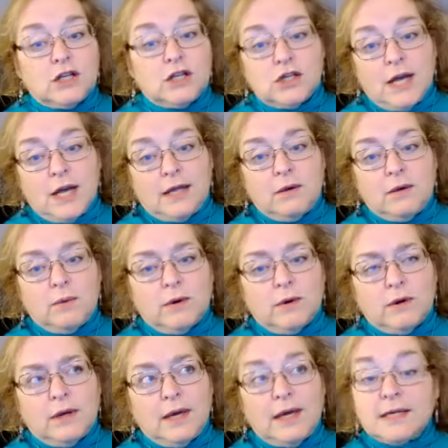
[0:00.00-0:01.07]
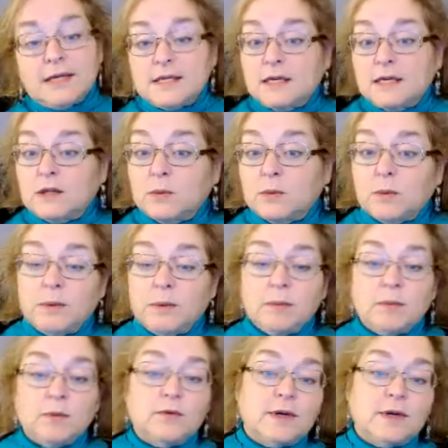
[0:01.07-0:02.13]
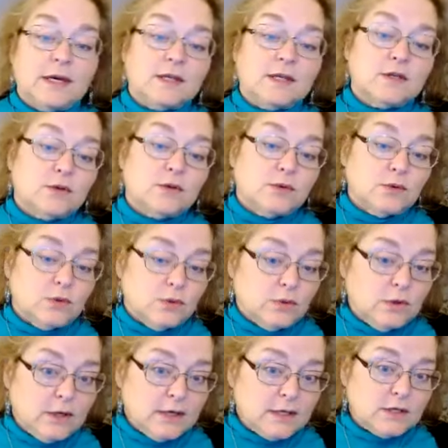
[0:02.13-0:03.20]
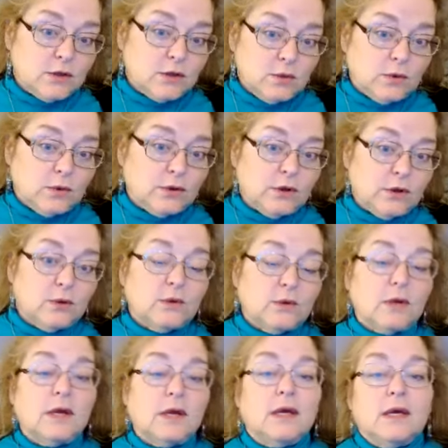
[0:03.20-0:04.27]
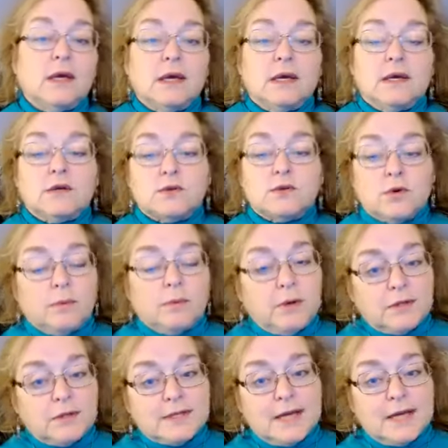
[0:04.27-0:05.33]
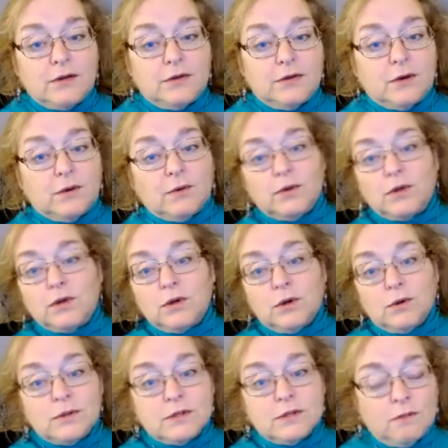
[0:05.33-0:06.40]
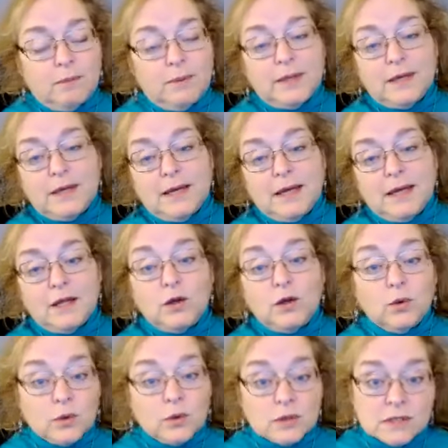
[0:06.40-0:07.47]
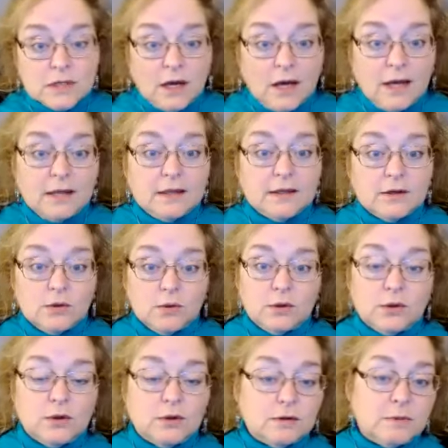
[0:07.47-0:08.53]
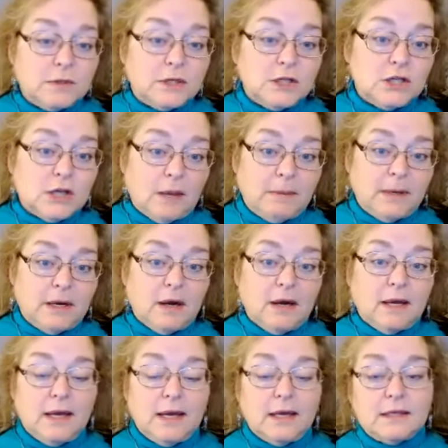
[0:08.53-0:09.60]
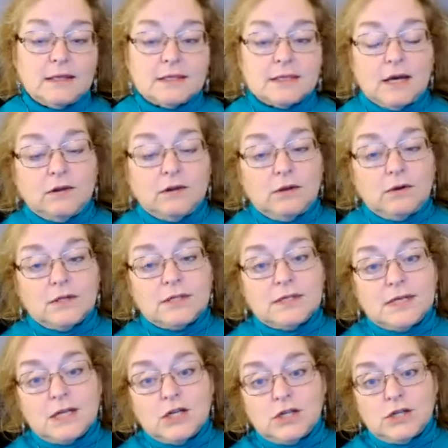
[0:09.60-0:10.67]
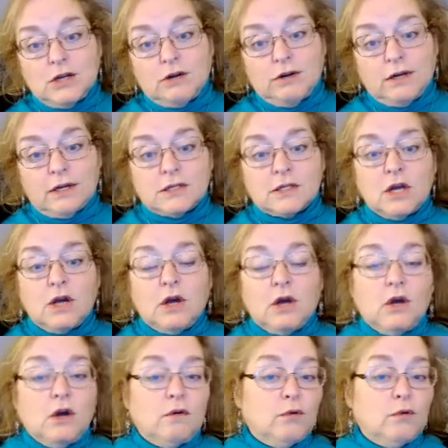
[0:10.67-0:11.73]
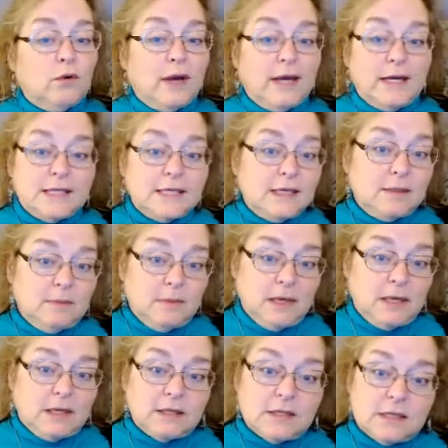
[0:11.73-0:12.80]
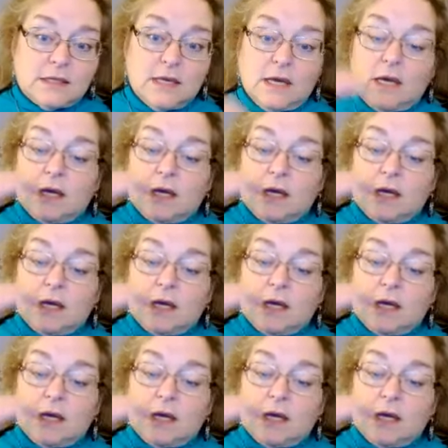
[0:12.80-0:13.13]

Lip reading: January 18th will be moving into Taurus, the North Node, Scorpio, the South Node. The nodes have been in your sign, the North Node's been in Gemini and the South Node in Sagittarius for 18 months.